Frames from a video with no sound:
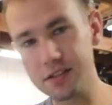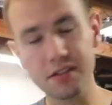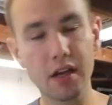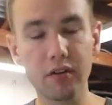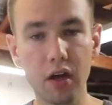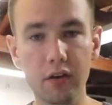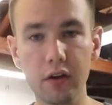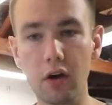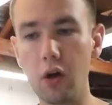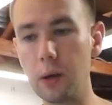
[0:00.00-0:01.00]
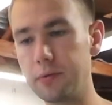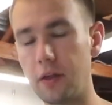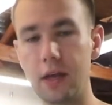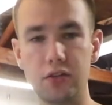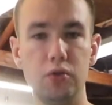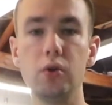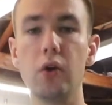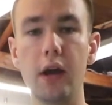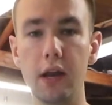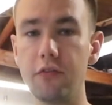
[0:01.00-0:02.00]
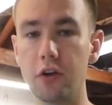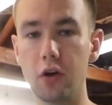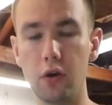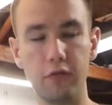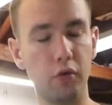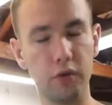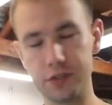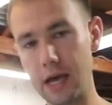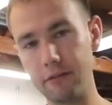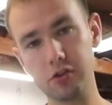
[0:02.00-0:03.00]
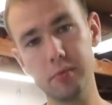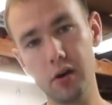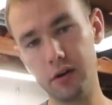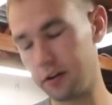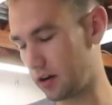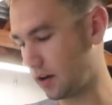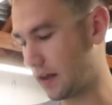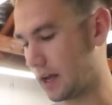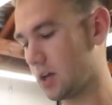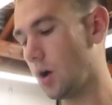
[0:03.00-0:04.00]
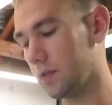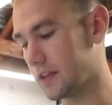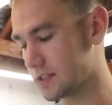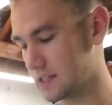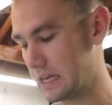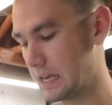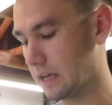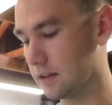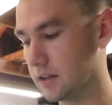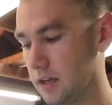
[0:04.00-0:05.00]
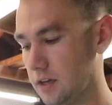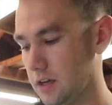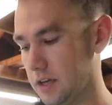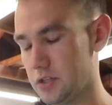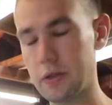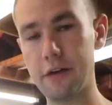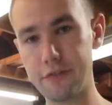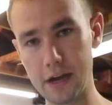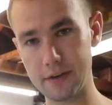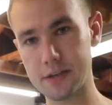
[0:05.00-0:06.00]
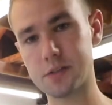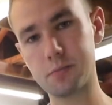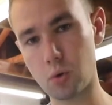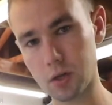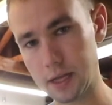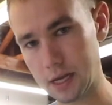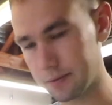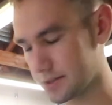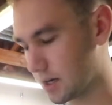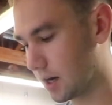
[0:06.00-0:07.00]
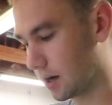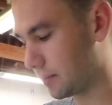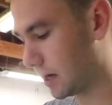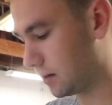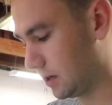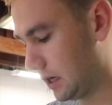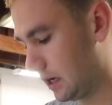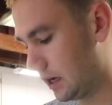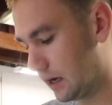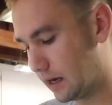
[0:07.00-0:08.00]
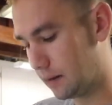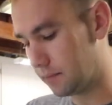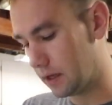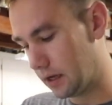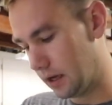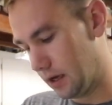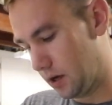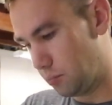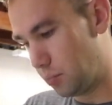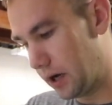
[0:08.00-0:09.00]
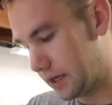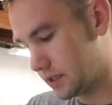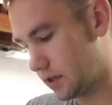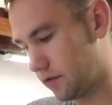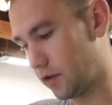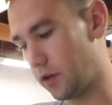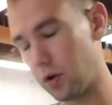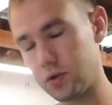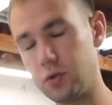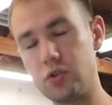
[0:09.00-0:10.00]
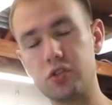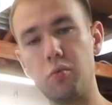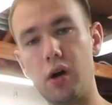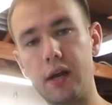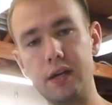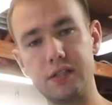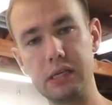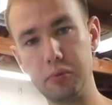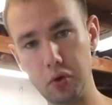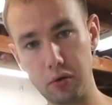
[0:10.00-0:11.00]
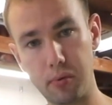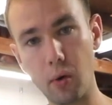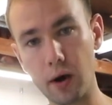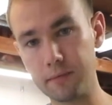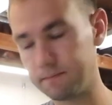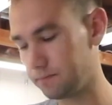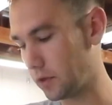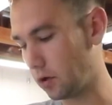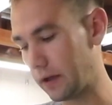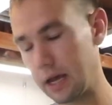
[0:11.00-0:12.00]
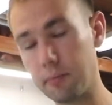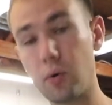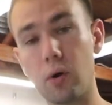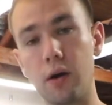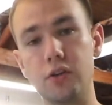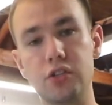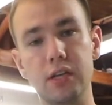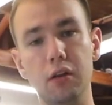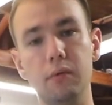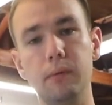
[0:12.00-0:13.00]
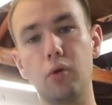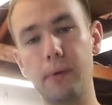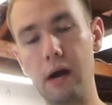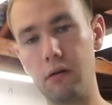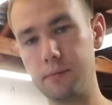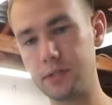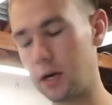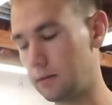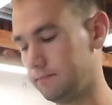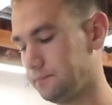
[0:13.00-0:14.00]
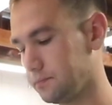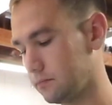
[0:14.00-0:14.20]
to $700, all up to like $2 grand if you're going full Savage mode and you're gonna like coat this thing and do that 5-axis port like I was talking about. But for those who just want a simple little port, little hand port, just to get a little bit more power up top